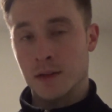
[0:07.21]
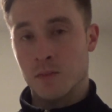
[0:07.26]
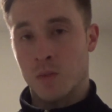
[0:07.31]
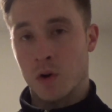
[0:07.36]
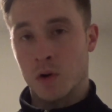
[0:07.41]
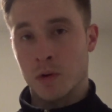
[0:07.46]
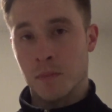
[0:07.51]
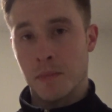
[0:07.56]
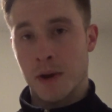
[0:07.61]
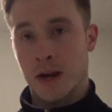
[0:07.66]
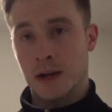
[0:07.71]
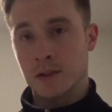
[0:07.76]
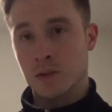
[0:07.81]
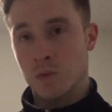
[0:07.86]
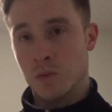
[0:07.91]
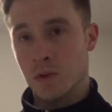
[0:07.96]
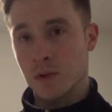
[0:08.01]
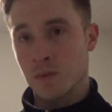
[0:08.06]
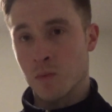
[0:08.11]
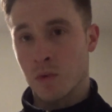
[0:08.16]
welcome back to
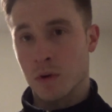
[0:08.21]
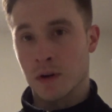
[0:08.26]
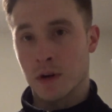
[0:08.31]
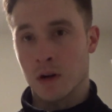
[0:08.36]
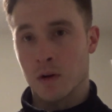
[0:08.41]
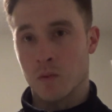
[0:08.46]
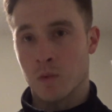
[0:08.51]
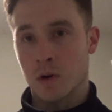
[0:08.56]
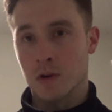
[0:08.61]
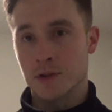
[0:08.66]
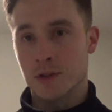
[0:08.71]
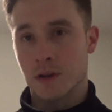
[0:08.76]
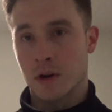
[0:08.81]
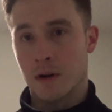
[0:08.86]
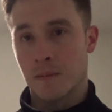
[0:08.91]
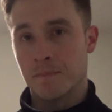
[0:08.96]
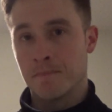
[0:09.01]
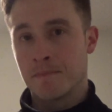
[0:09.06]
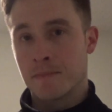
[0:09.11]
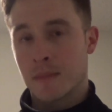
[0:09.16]
Will's Workout
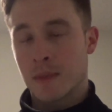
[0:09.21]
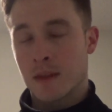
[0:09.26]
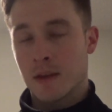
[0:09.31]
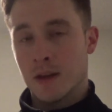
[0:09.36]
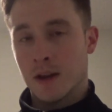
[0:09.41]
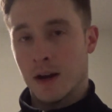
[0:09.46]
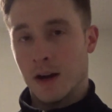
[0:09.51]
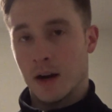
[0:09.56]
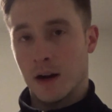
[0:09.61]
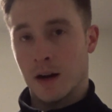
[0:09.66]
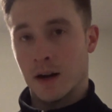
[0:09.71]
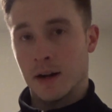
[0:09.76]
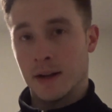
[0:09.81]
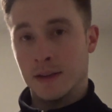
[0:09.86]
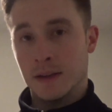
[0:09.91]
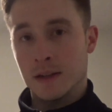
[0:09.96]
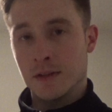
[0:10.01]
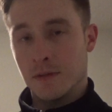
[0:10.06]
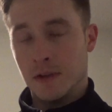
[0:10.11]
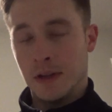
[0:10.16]
Workshop. In
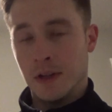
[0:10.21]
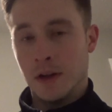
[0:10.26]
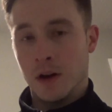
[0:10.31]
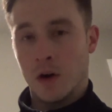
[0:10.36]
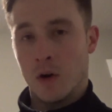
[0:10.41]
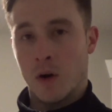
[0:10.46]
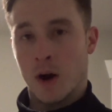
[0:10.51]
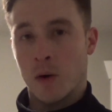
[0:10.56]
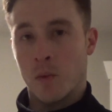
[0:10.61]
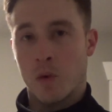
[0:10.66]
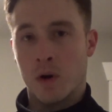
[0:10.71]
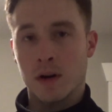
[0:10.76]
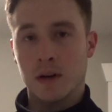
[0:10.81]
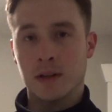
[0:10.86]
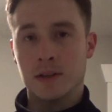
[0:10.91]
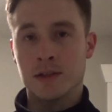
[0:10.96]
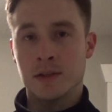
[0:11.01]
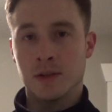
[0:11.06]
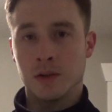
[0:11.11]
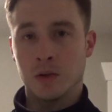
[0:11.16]
this video, I
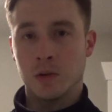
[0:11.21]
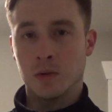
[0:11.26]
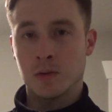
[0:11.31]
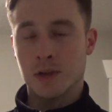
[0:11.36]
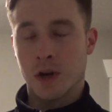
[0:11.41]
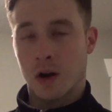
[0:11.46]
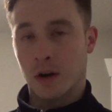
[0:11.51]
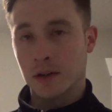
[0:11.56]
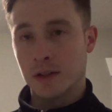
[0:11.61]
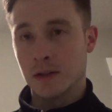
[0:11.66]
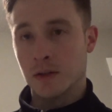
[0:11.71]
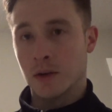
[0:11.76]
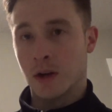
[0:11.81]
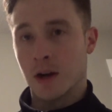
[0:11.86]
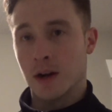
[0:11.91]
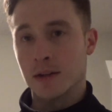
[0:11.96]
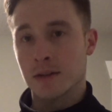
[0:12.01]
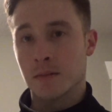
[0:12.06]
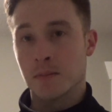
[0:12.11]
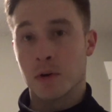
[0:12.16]
wanted to talk to you
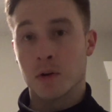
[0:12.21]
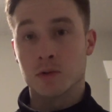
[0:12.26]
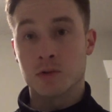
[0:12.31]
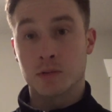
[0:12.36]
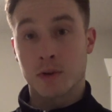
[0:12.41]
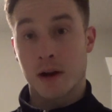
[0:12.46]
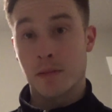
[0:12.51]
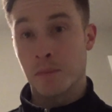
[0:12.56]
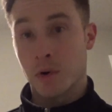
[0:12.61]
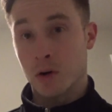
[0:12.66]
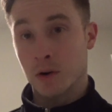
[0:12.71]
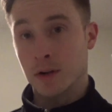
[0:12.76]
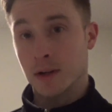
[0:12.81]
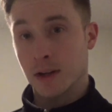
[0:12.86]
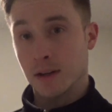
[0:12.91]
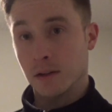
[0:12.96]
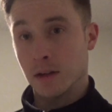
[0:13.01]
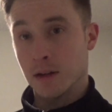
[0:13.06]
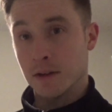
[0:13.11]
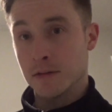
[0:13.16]
guys about trap bar
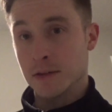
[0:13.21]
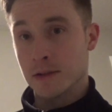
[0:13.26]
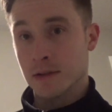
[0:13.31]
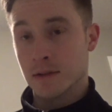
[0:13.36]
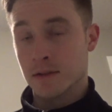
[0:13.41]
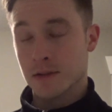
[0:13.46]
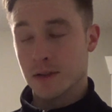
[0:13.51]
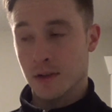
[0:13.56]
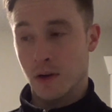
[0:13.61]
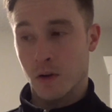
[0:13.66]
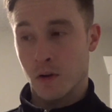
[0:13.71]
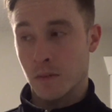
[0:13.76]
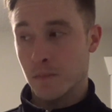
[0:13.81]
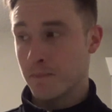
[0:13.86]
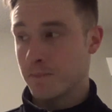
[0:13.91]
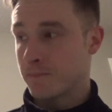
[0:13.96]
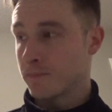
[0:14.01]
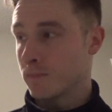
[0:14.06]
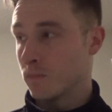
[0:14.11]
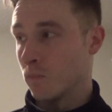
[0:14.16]
deadlifts. So
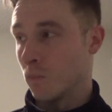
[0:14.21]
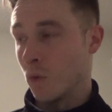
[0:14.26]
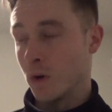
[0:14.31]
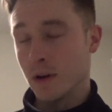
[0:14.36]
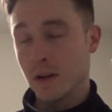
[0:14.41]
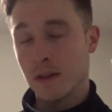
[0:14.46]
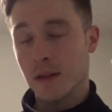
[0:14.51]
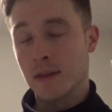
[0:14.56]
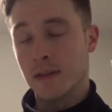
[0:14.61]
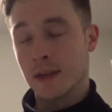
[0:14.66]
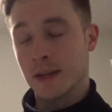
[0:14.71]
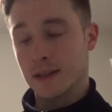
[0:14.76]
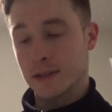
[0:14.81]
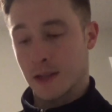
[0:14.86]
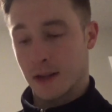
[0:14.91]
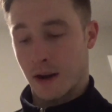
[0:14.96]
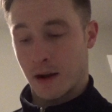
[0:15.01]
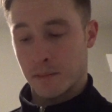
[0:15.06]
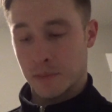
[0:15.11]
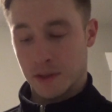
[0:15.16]
one of the things
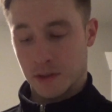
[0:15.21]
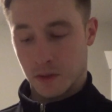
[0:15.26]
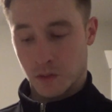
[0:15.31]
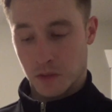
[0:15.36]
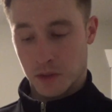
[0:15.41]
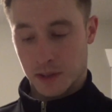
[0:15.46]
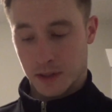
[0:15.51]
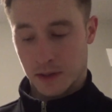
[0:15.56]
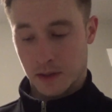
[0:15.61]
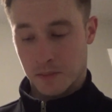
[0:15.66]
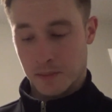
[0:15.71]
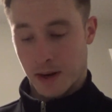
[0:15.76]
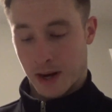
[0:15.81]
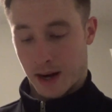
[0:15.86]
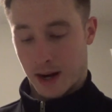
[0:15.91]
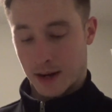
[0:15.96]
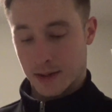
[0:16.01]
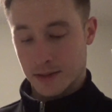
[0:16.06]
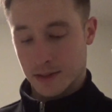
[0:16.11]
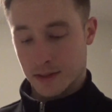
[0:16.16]
that I've been doing in the
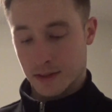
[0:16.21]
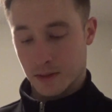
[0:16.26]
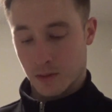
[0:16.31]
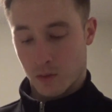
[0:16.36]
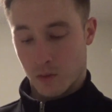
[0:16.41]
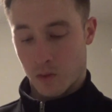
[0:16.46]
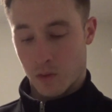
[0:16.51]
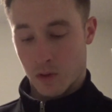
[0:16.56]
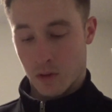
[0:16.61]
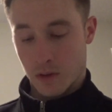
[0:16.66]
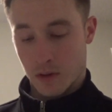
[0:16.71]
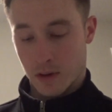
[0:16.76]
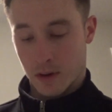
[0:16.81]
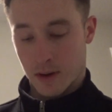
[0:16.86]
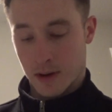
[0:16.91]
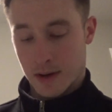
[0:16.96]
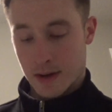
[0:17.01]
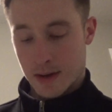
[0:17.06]
past, or